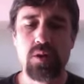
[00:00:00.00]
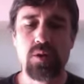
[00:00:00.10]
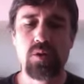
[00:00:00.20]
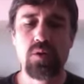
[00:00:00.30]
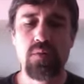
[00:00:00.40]

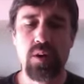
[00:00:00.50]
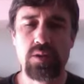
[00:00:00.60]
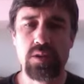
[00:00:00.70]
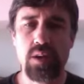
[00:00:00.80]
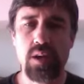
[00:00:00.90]

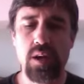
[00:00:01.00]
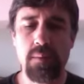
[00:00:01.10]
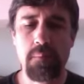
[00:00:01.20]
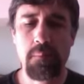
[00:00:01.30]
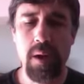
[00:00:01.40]
University
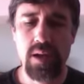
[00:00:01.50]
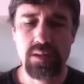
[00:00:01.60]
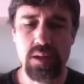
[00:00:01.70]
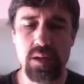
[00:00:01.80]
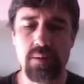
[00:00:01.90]

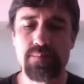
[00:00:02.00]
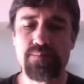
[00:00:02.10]
massacre.